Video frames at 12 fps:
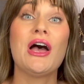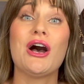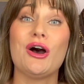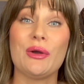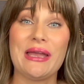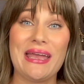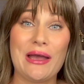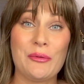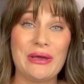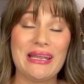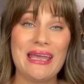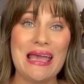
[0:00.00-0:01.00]
Okay, I
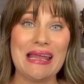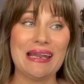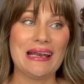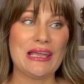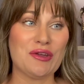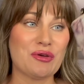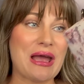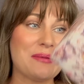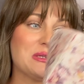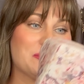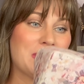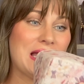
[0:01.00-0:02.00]
went ahead and I
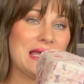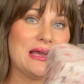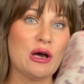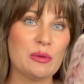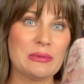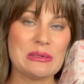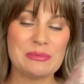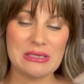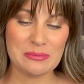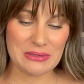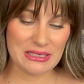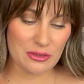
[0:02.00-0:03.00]
grabbed my Alma
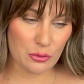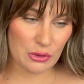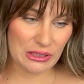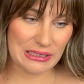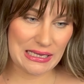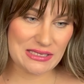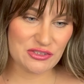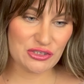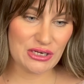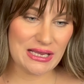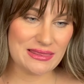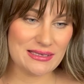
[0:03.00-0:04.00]
BB organizer.
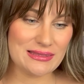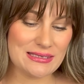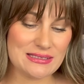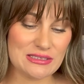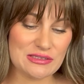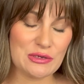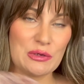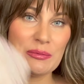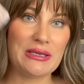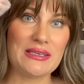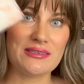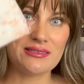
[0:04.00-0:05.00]
I think this is going to
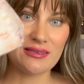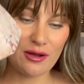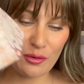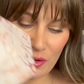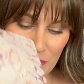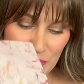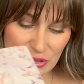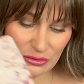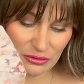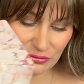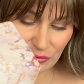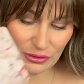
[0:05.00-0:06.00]
be so
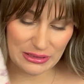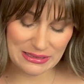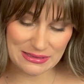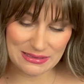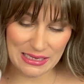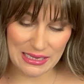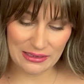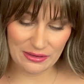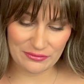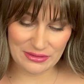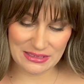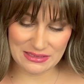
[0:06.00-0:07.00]
beautiful inside
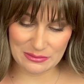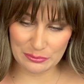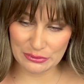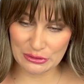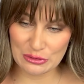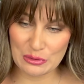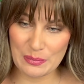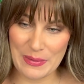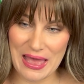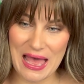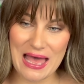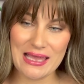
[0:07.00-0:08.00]
of this blue
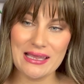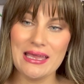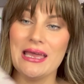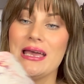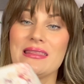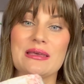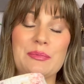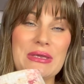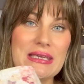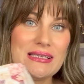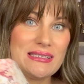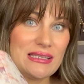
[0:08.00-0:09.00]
bag. The
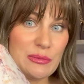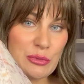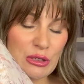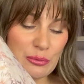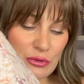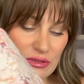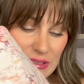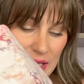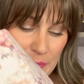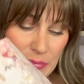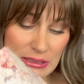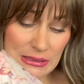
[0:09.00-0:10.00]
pinks and the purples, I
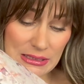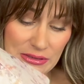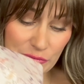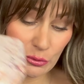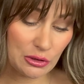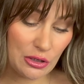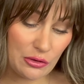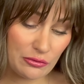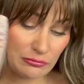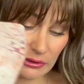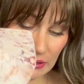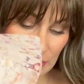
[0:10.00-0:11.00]
believe, will go
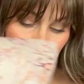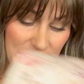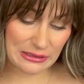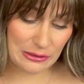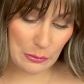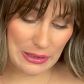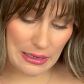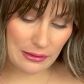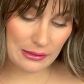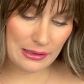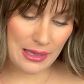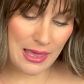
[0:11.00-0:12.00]
really, really
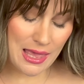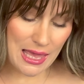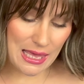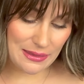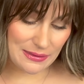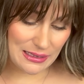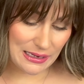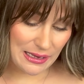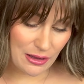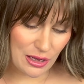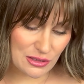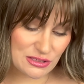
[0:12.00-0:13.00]
well. And then I
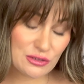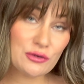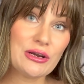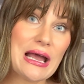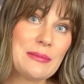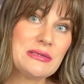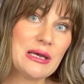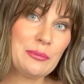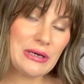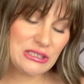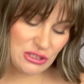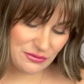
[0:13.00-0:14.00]
also grabbed a
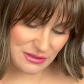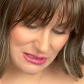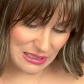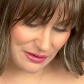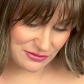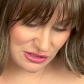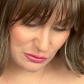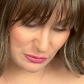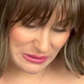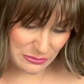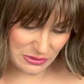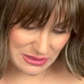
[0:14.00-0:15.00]
bunch of stuff. So
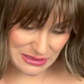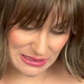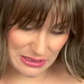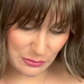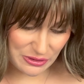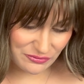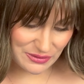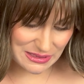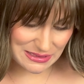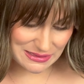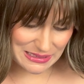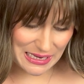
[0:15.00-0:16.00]
we will see what
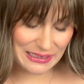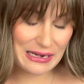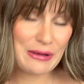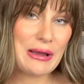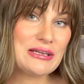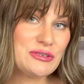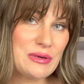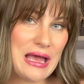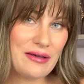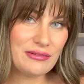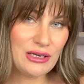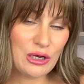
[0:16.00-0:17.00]
fits inside. Now, I do
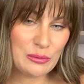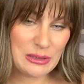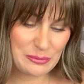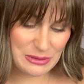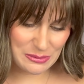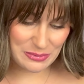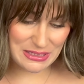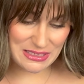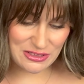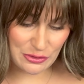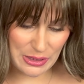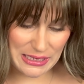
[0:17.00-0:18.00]
have an Alma BB,
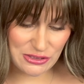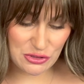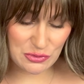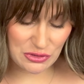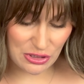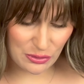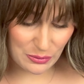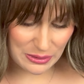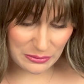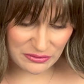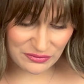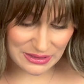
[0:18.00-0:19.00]
so I do know what
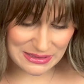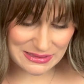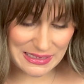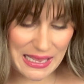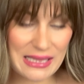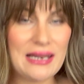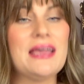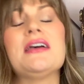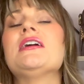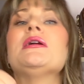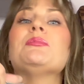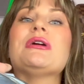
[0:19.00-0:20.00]
will fit inside.
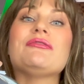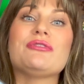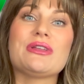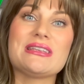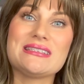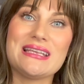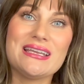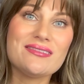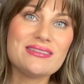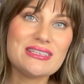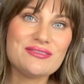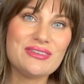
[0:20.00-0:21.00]
But for the sake
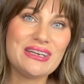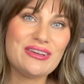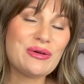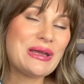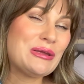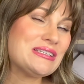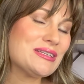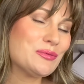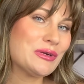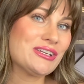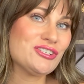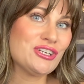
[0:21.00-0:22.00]
of this video, I did
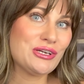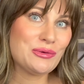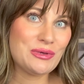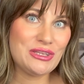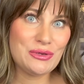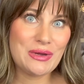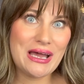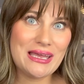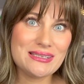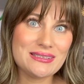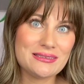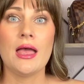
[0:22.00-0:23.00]
want to share it with you
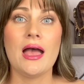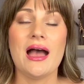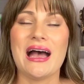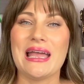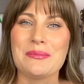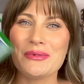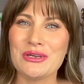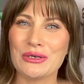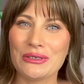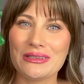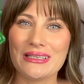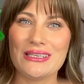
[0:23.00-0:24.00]
guys. I am
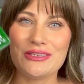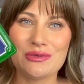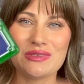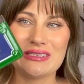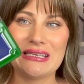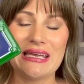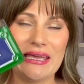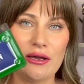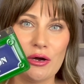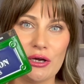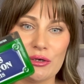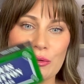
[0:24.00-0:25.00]
currently using a
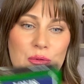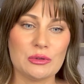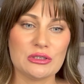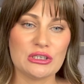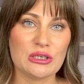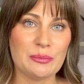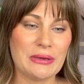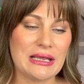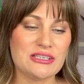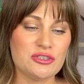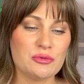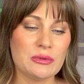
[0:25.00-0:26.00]
card holder, but I
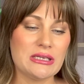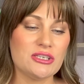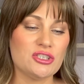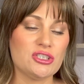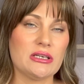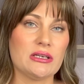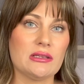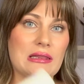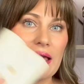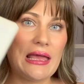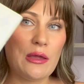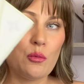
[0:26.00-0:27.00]
do want to share
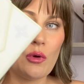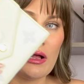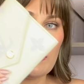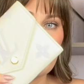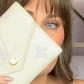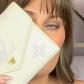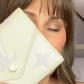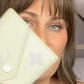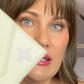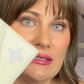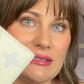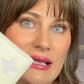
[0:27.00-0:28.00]
that a wallet can
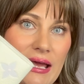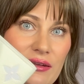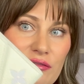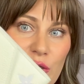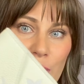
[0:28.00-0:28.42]
fit inside of your